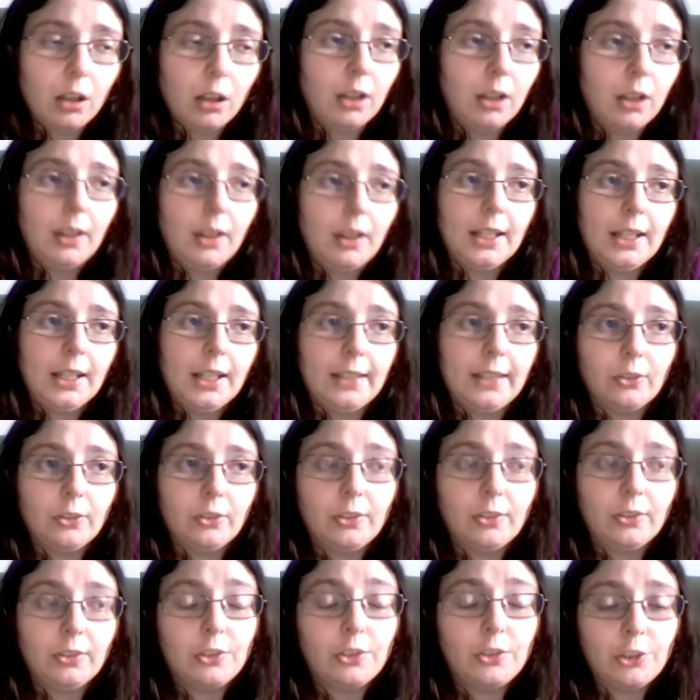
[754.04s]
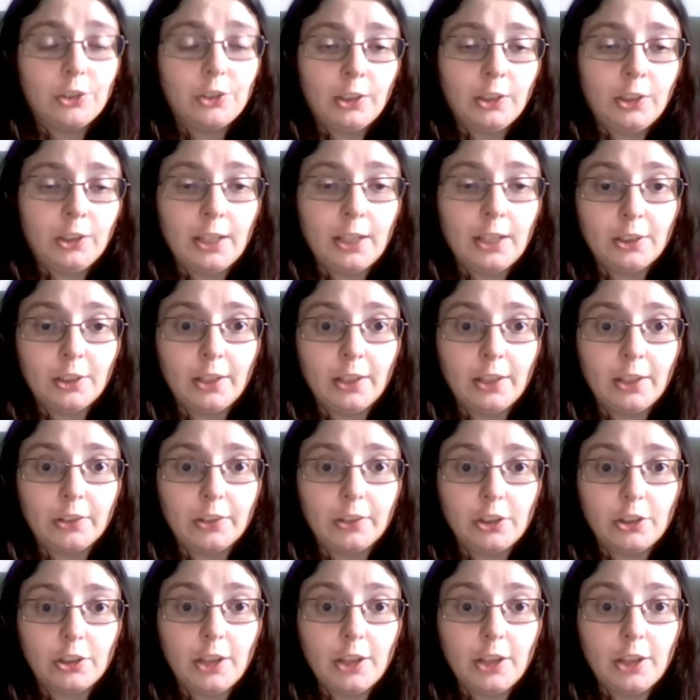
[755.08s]
It scares the
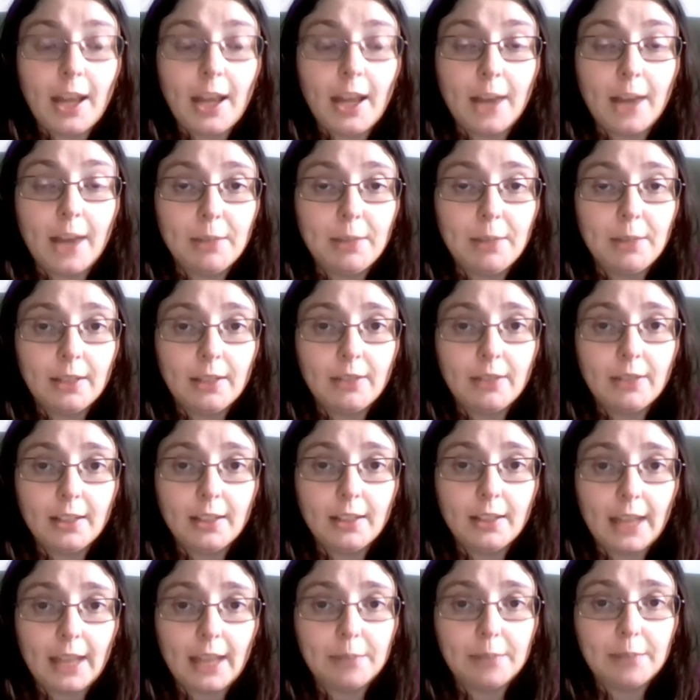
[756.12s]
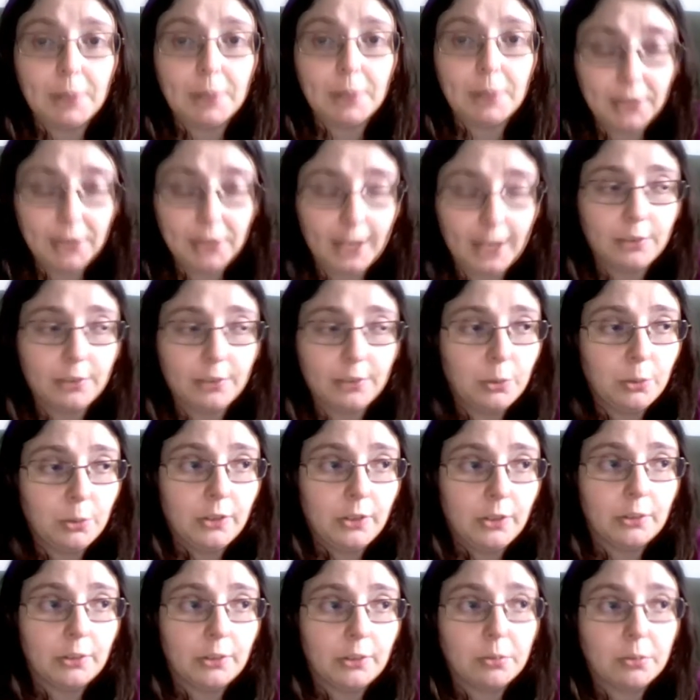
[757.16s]
shit out of me to think of that, but it wouldn't
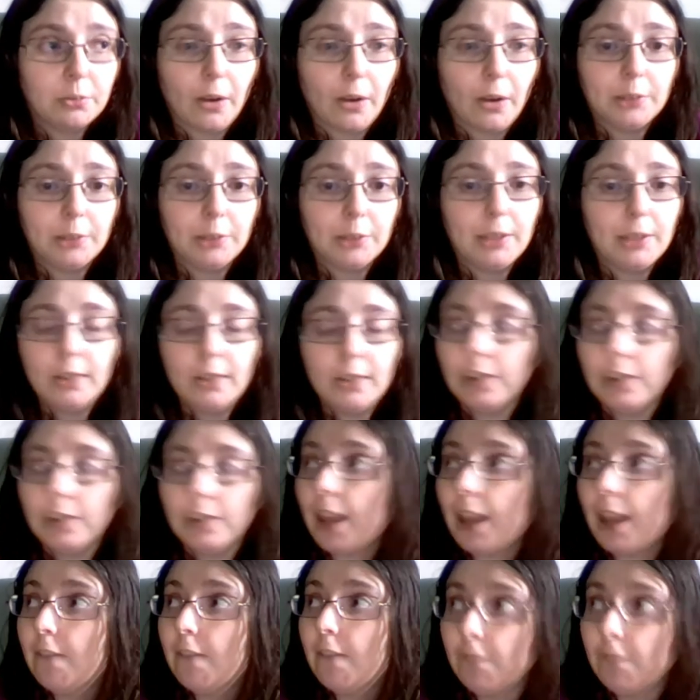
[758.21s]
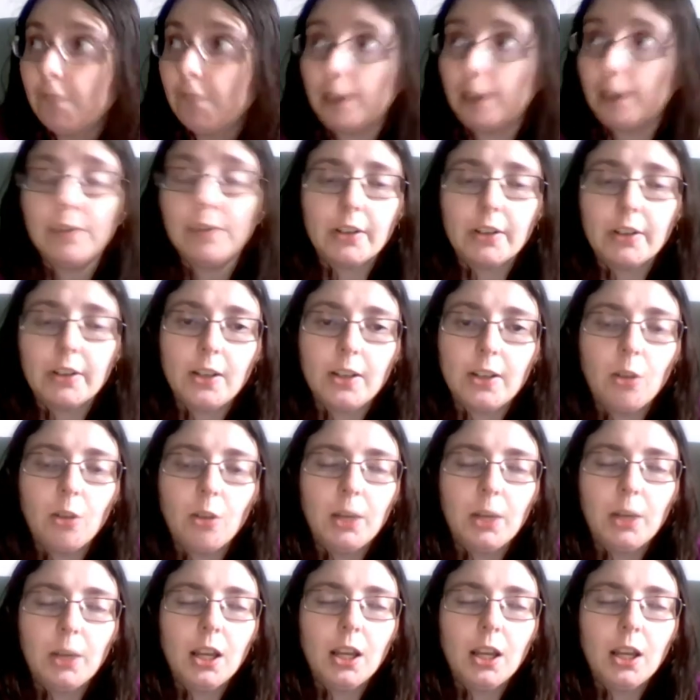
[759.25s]
surprise me because they are very, very common.